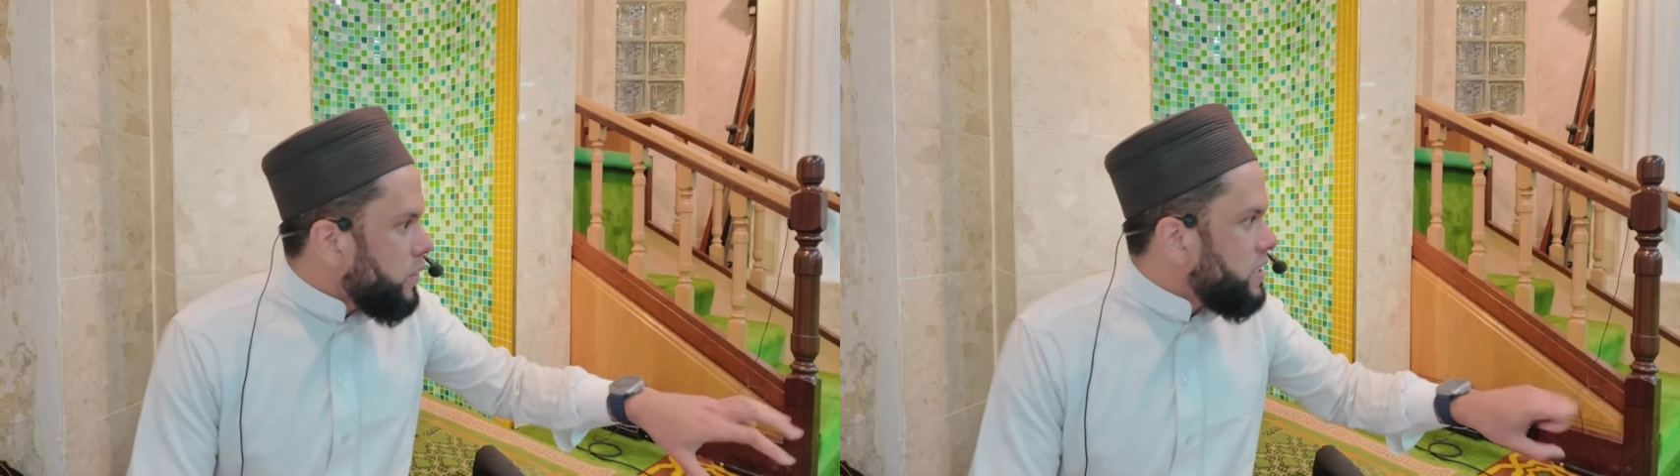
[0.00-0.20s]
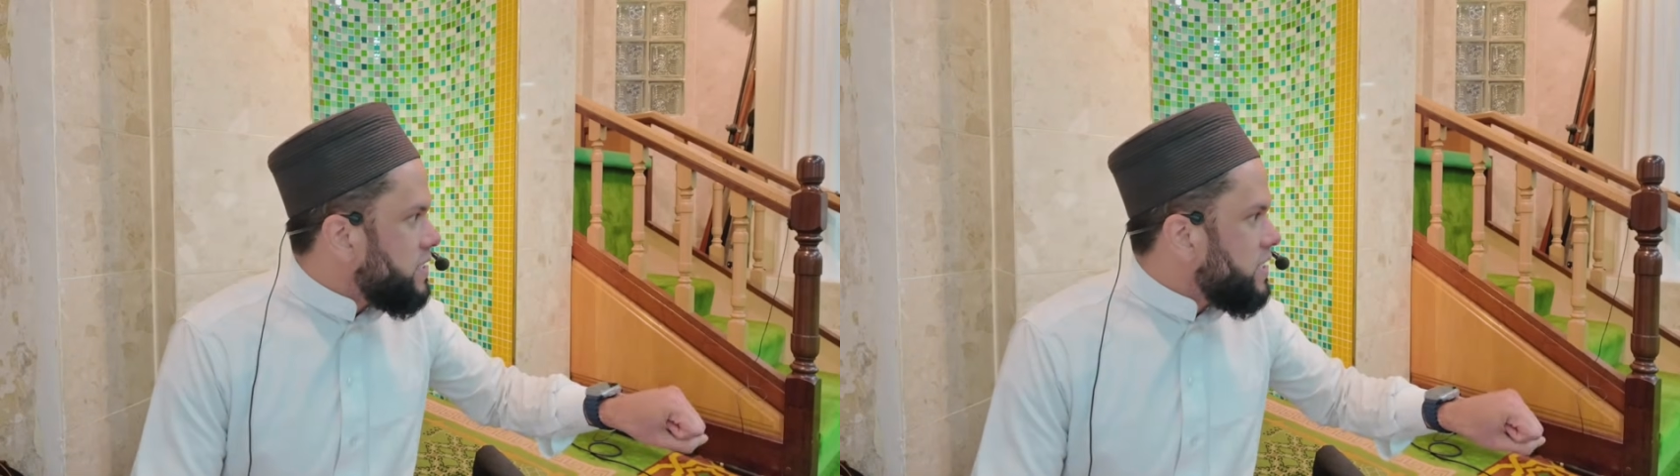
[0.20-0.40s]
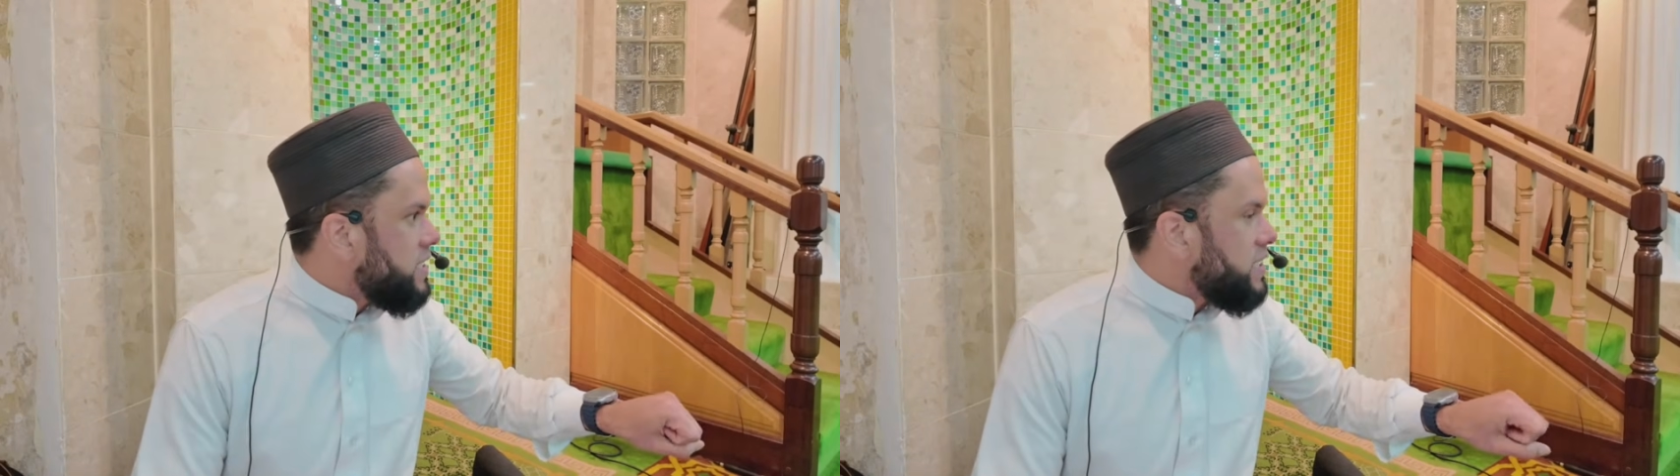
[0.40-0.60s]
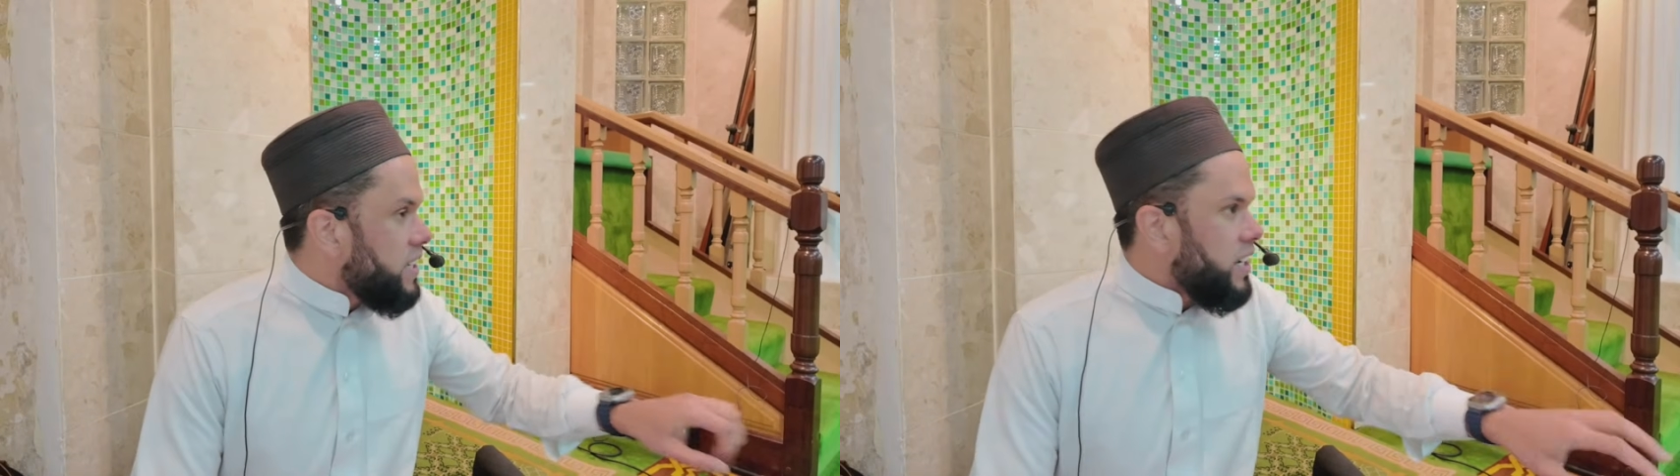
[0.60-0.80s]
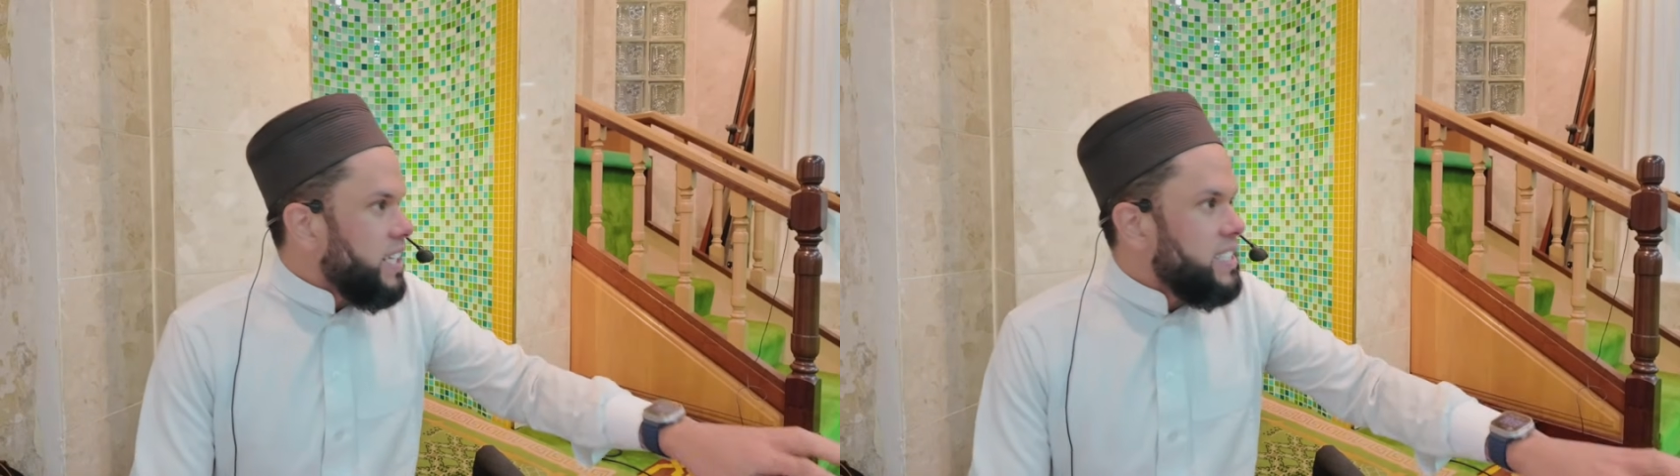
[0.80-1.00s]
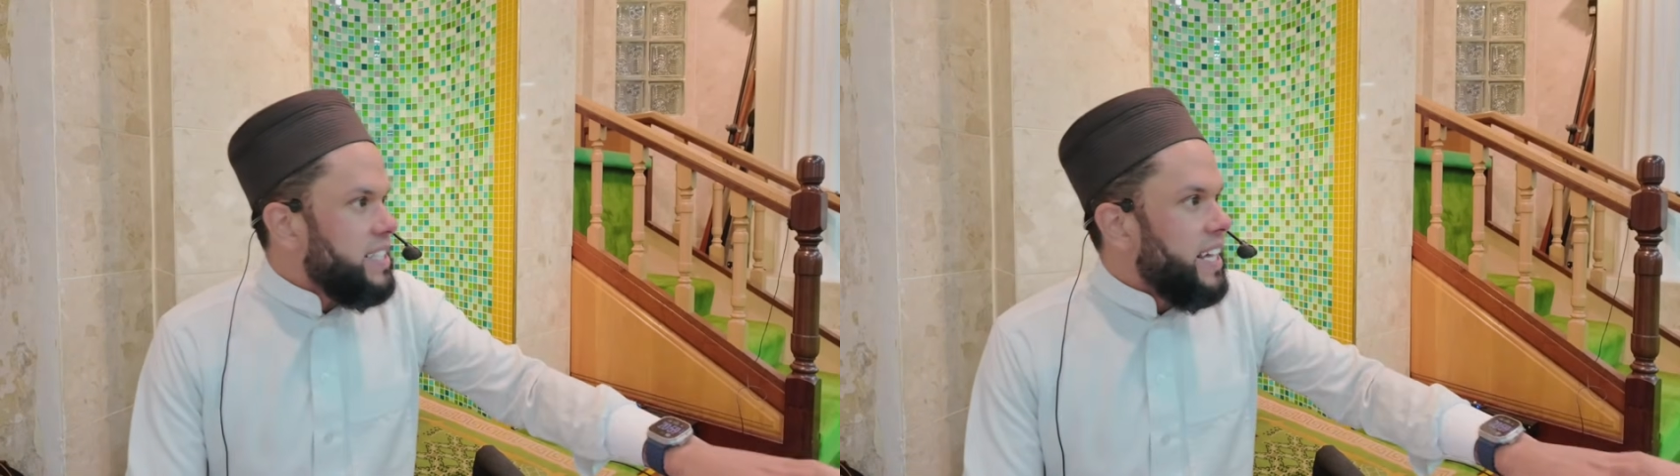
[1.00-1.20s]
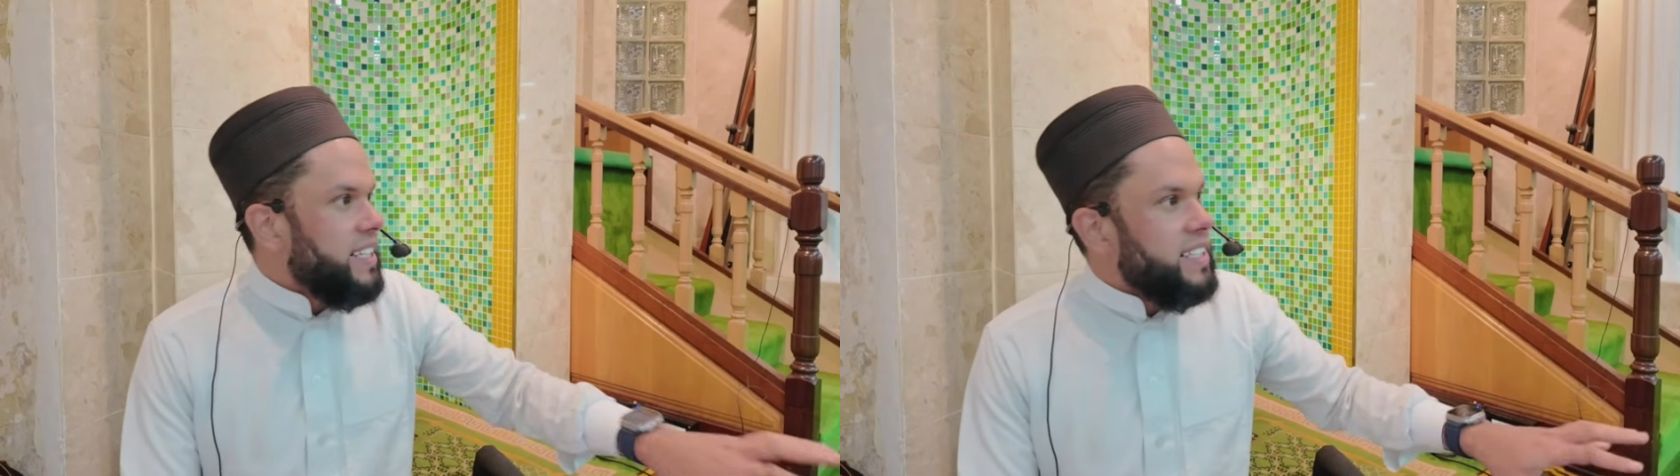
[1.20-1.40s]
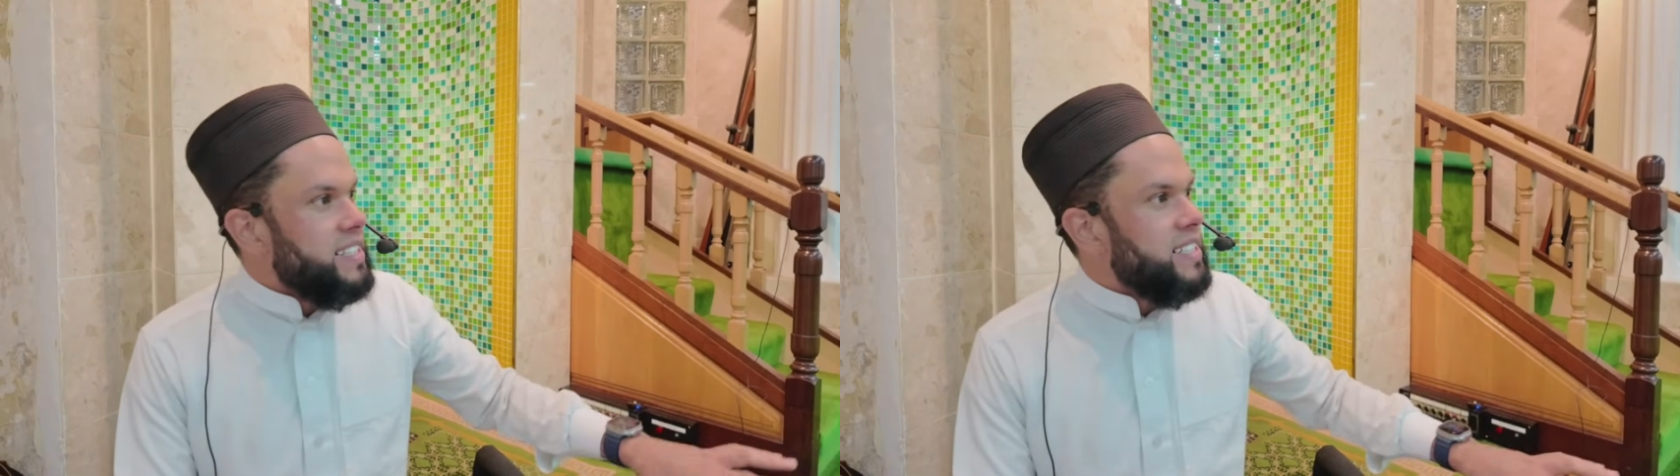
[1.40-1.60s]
is this, is that,